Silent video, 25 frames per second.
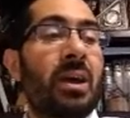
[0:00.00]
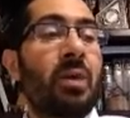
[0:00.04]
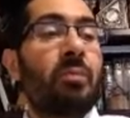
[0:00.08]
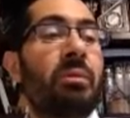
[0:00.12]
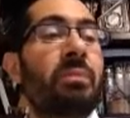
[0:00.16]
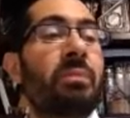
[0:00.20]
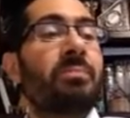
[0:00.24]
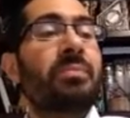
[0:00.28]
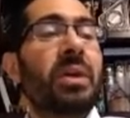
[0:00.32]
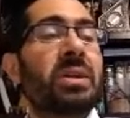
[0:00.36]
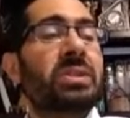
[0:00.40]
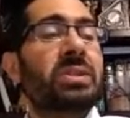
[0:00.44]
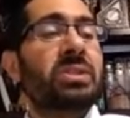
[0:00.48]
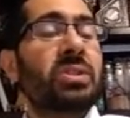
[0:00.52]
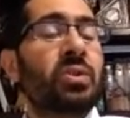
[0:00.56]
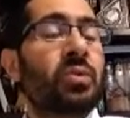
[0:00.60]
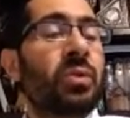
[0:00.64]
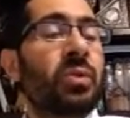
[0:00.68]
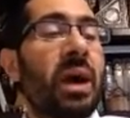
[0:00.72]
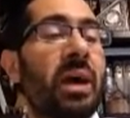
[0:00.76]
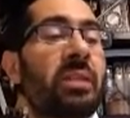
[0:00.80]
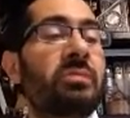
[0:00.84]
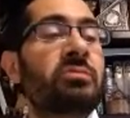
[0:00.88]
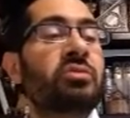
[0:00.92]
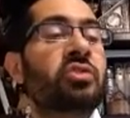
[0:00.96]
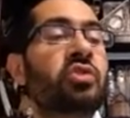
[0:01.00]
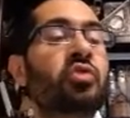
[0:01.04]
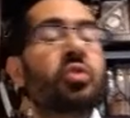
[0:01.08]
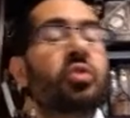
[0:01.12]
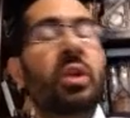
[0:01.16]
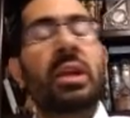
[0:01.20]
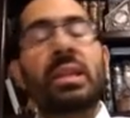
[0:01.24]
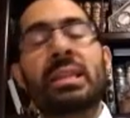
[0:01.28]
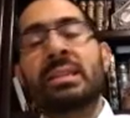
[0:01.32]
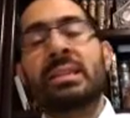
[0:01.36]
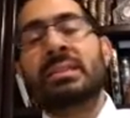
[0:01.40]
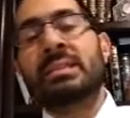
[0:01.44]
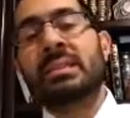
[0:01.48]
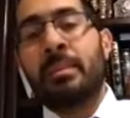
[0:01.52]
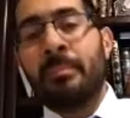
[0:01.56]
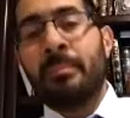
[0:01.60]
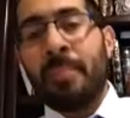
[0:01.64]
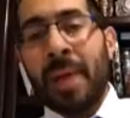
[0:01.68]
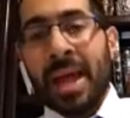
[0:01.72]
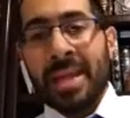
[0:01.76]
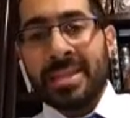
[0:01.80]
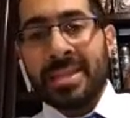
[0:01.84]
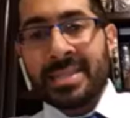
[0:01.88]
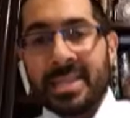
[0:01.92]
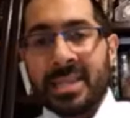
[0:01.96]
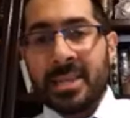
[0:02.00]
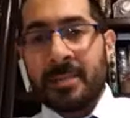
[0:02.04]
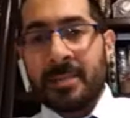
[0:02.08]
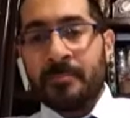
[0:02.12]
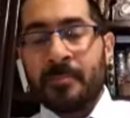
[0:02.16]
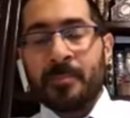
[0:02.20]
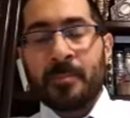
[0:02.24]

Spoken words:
We bless you, God, who straightens the bent.